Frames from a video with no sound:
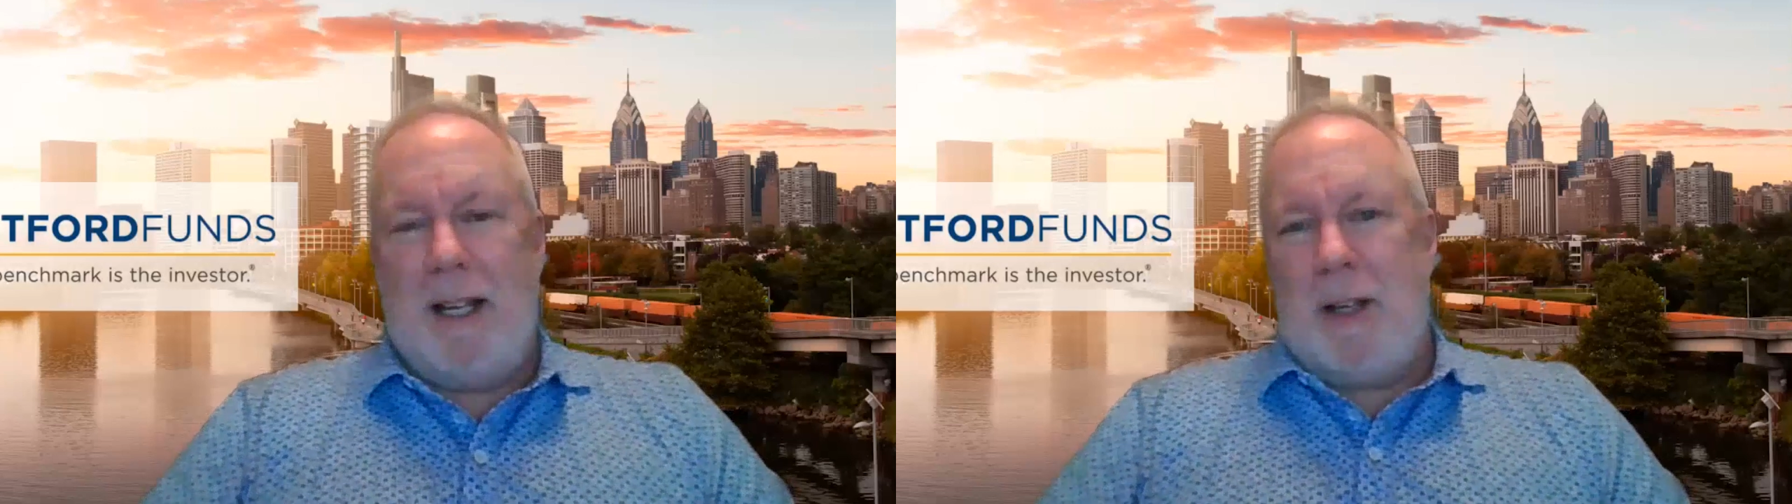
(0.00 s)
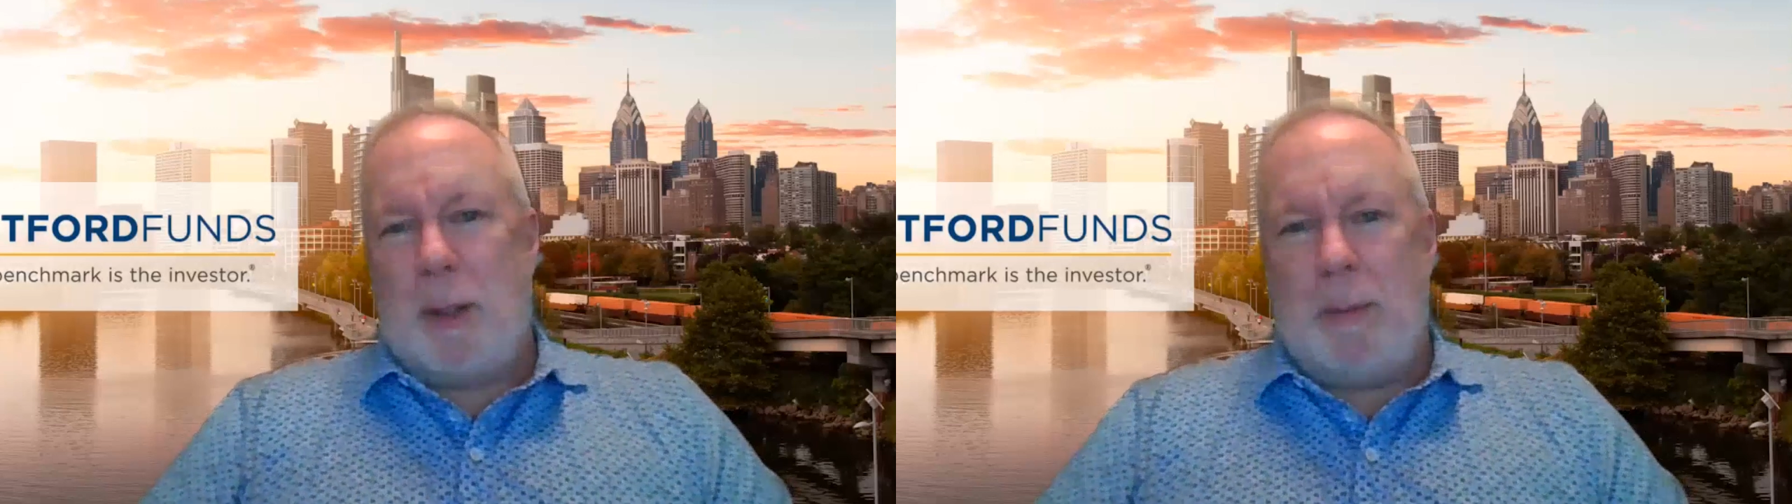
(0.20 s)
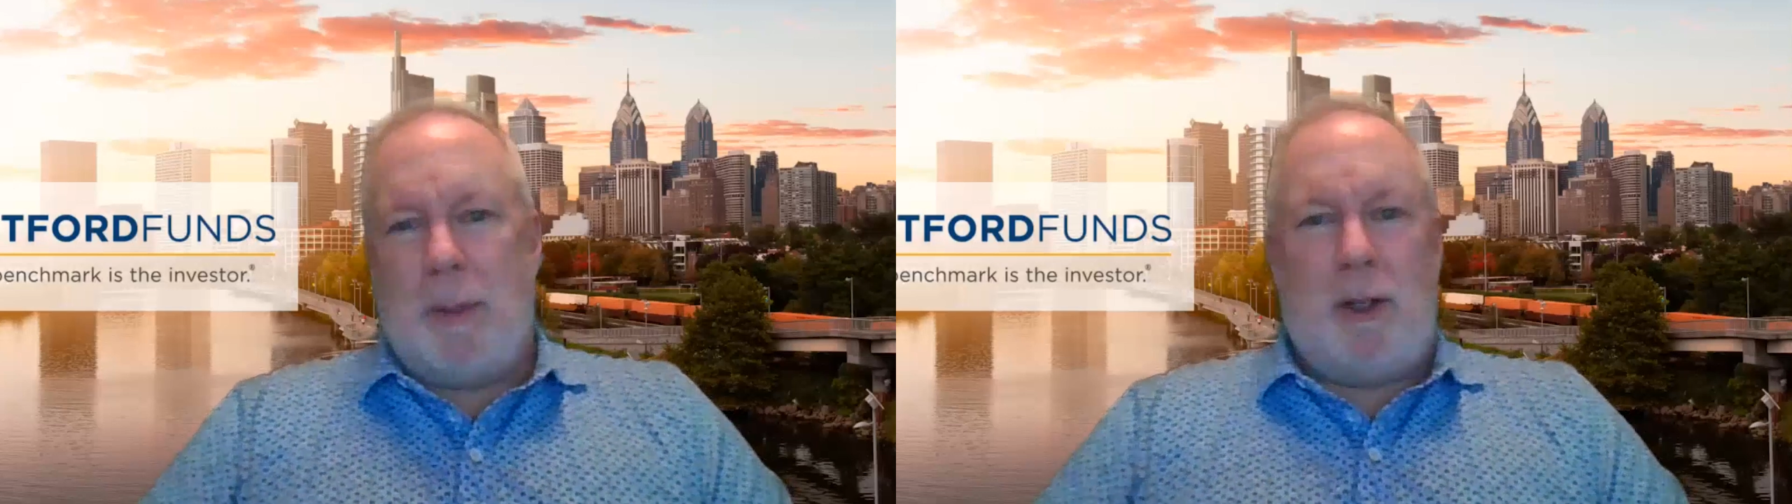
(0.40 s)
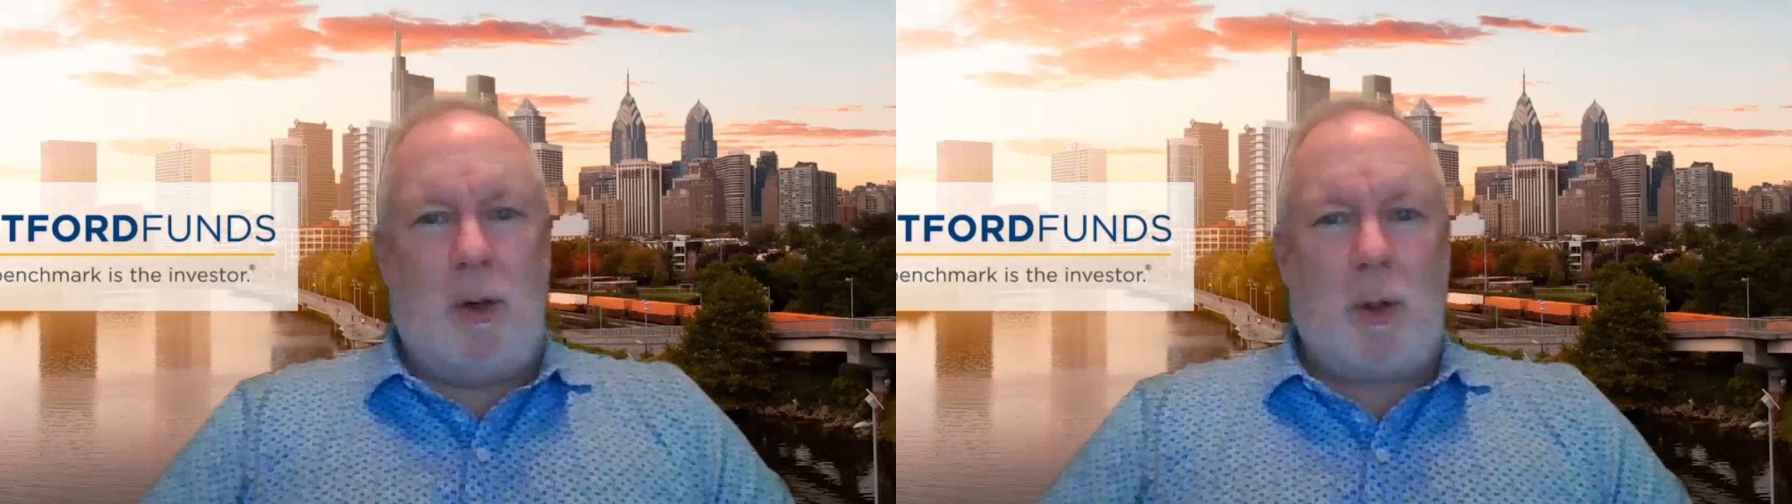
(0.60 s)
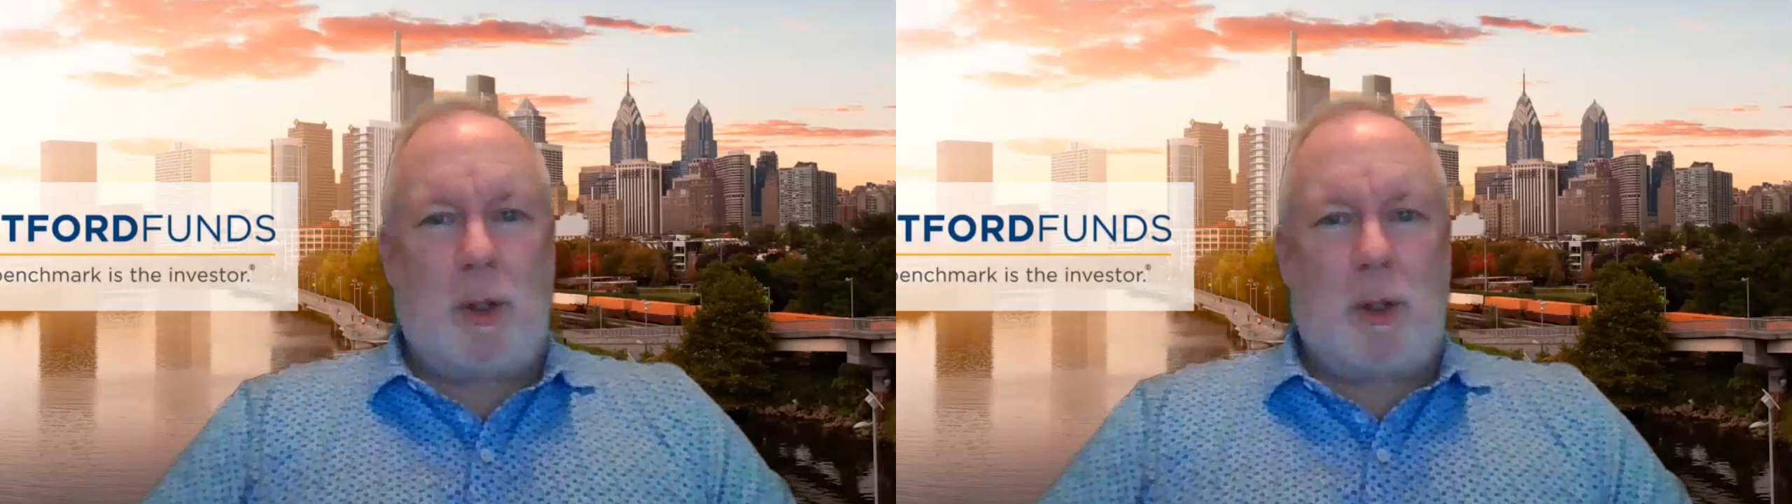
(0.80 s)
somebody
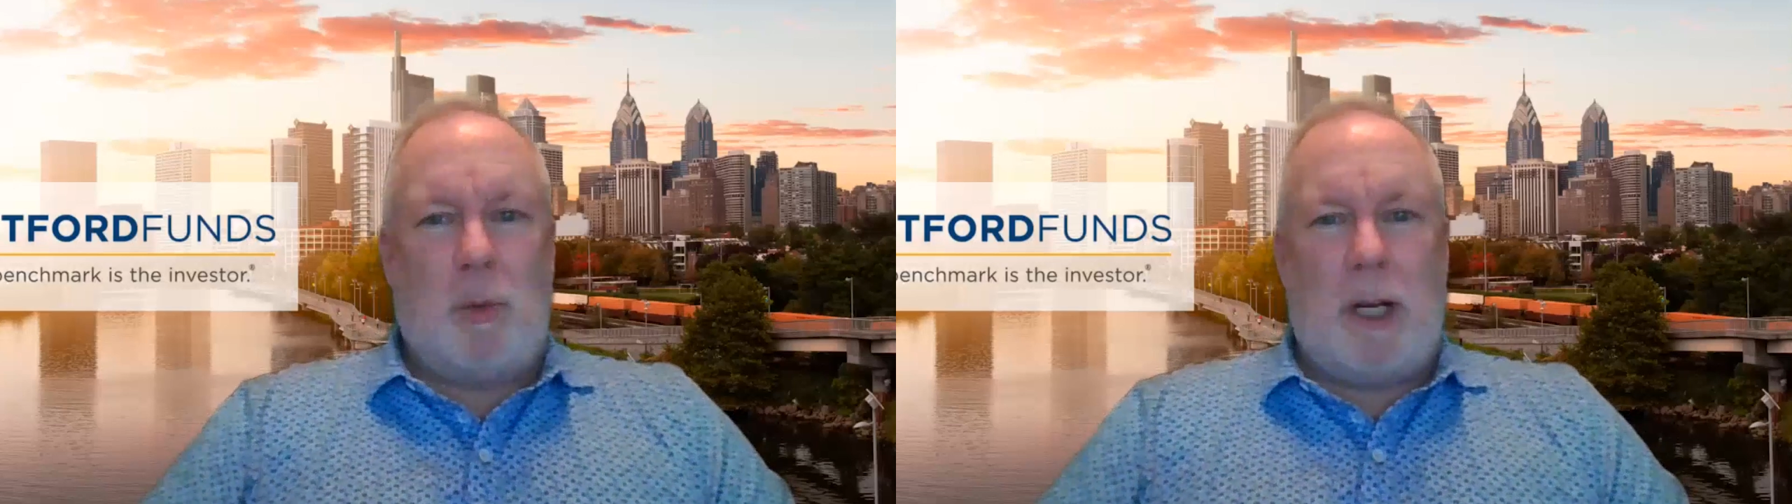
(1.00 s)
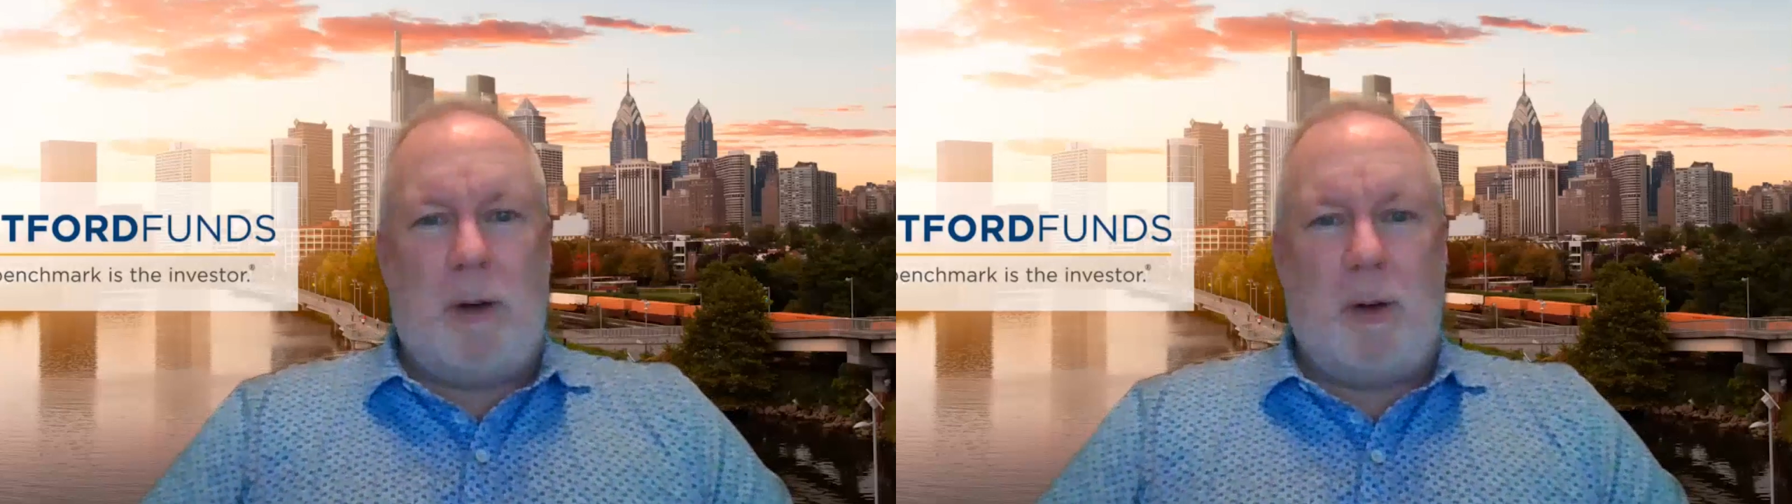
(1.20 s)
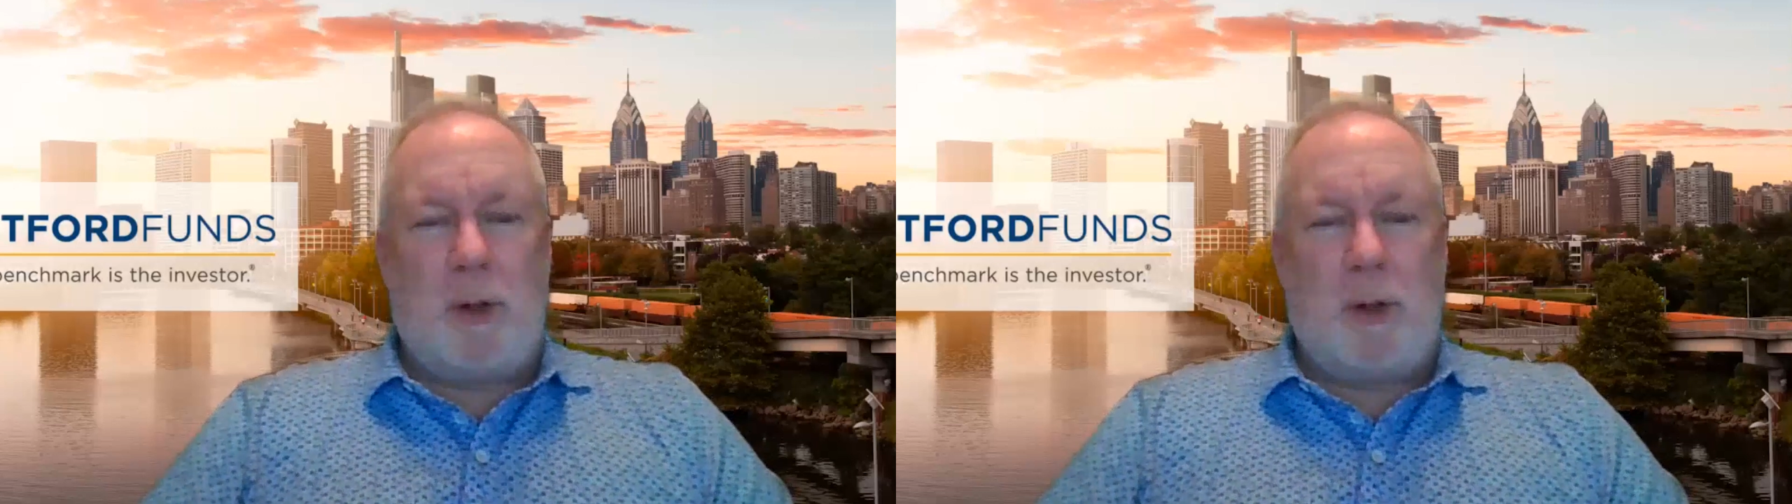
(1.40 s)
chose to wait